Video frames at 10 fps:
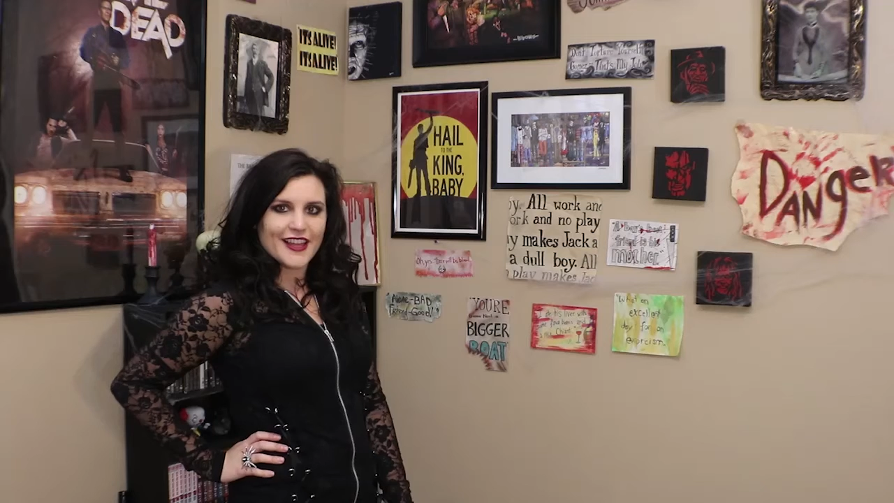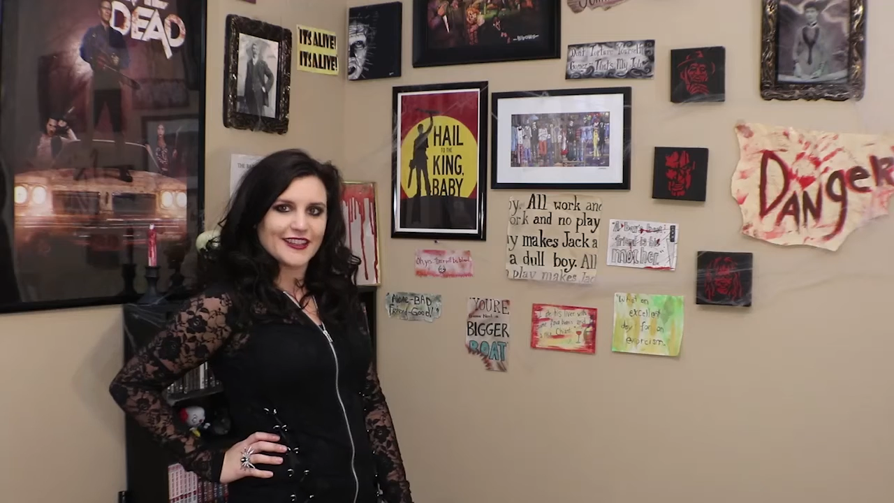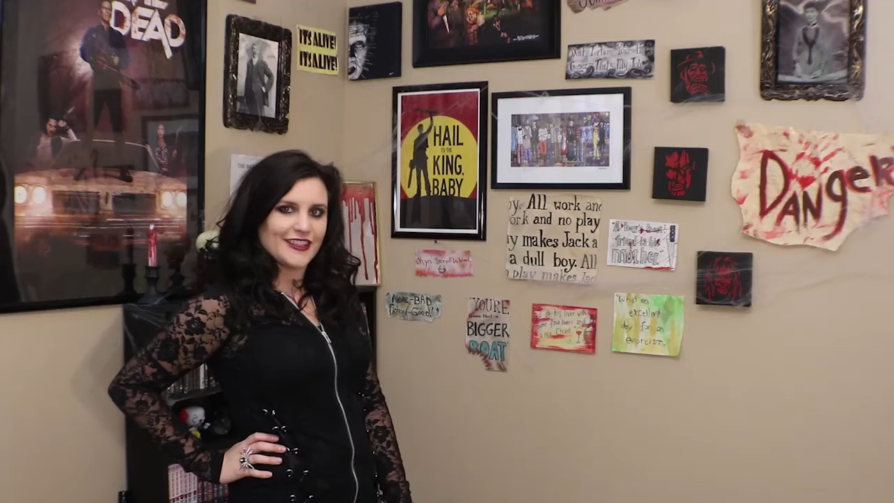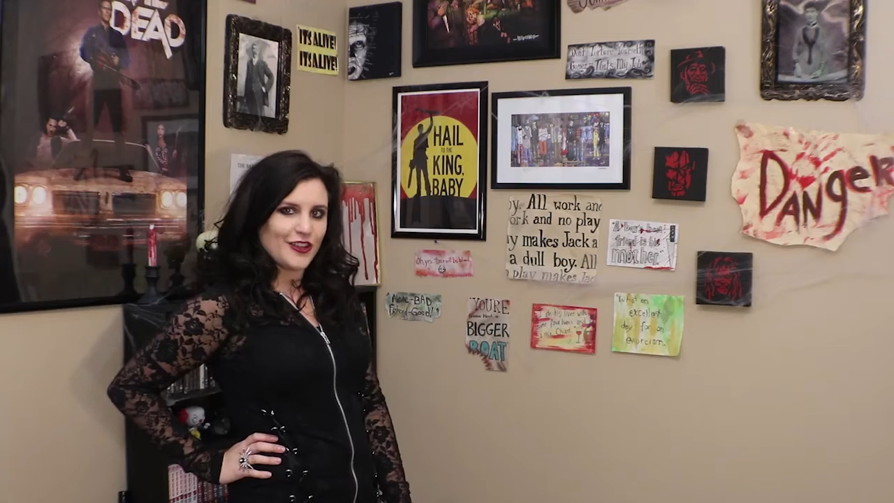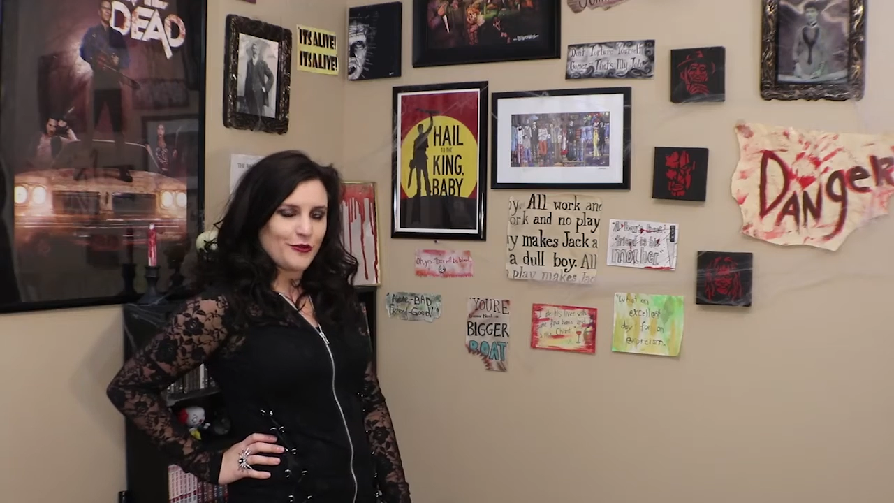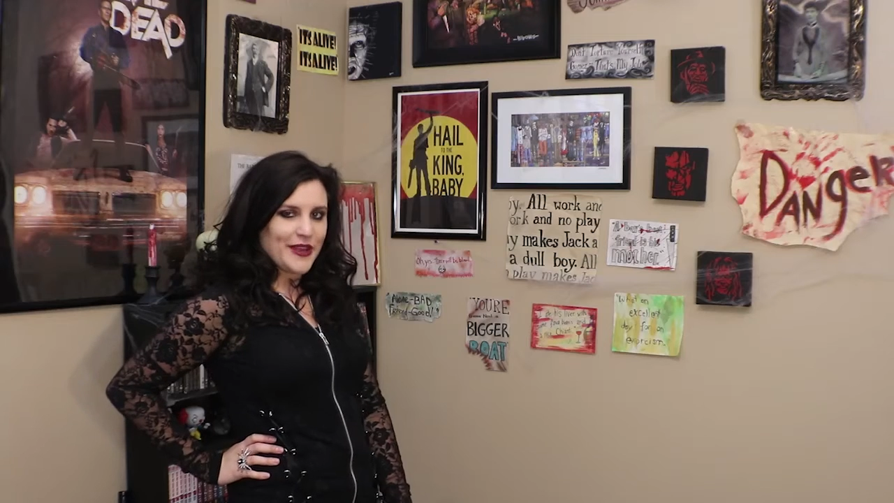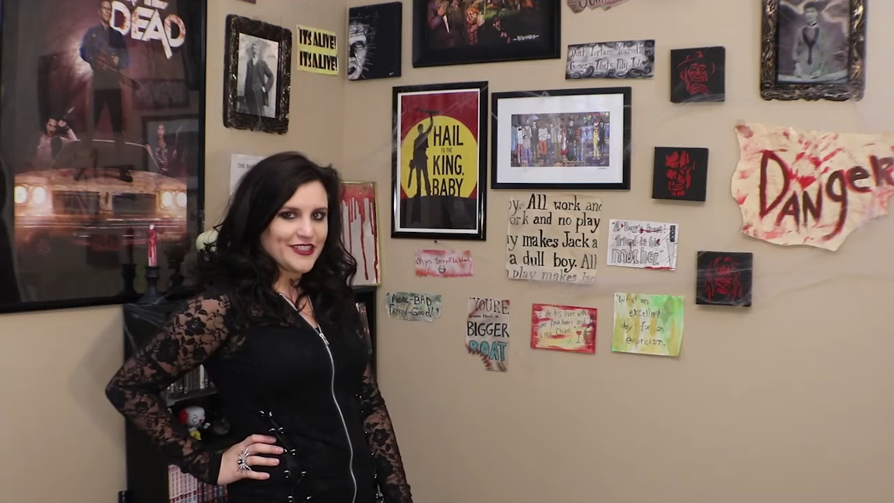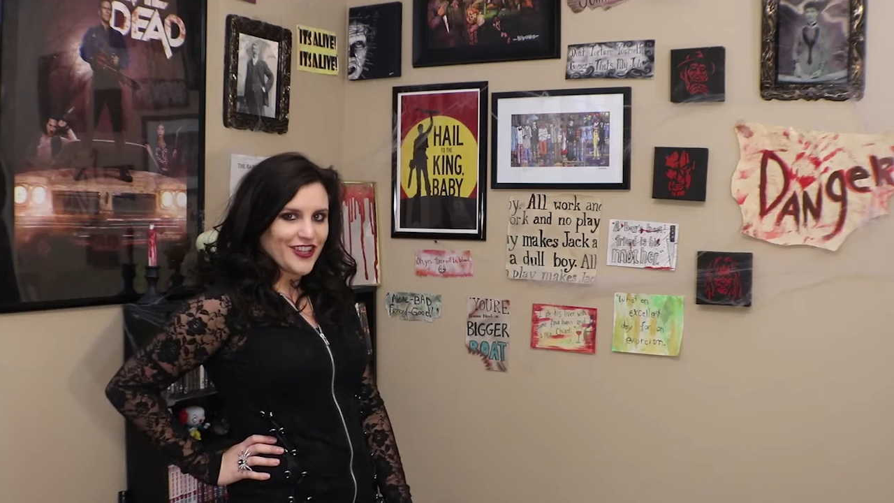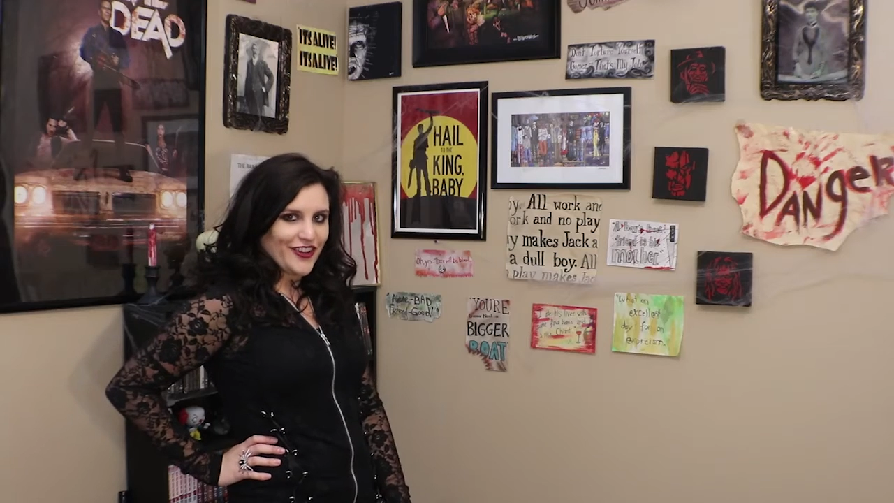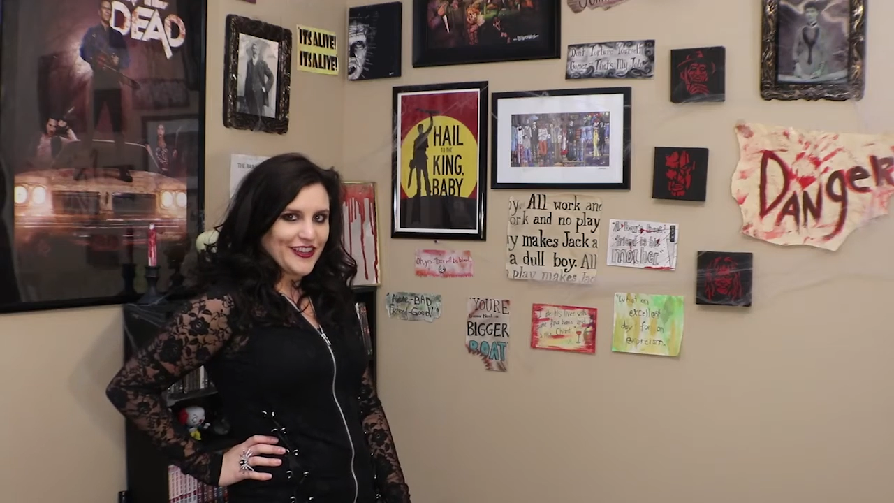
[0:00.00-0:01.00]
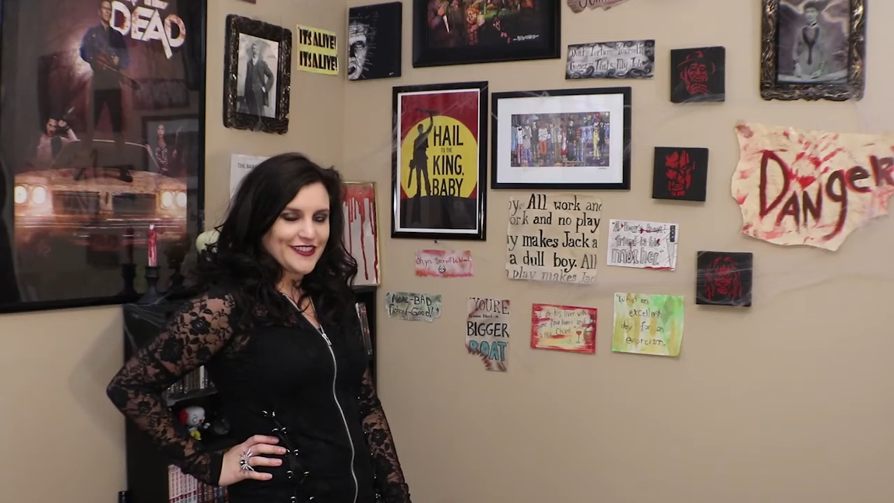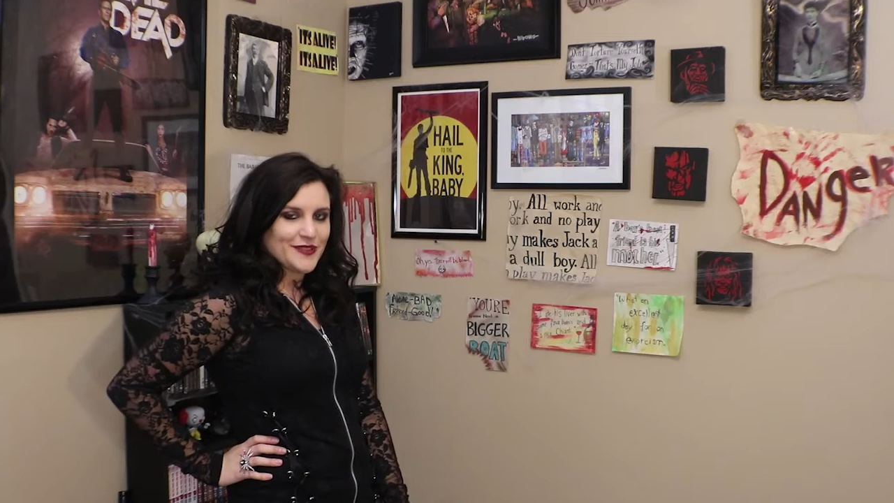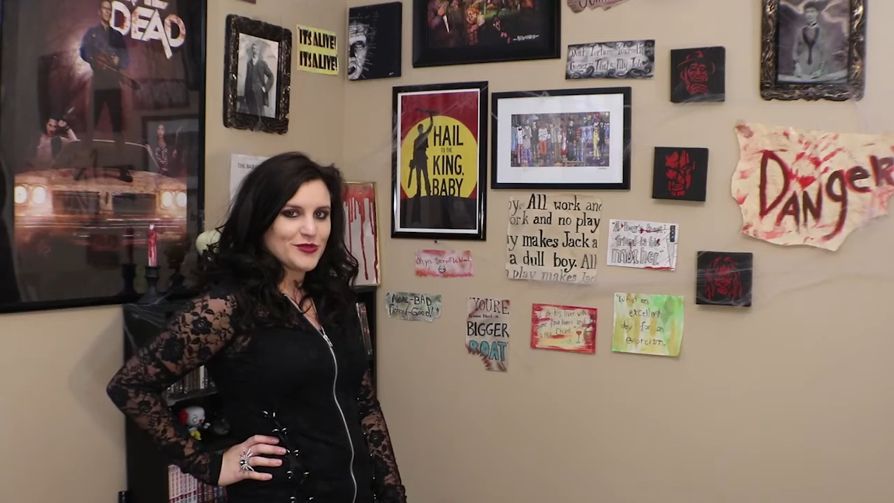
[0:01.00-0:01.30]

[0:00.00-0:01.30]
Hello, my darlings.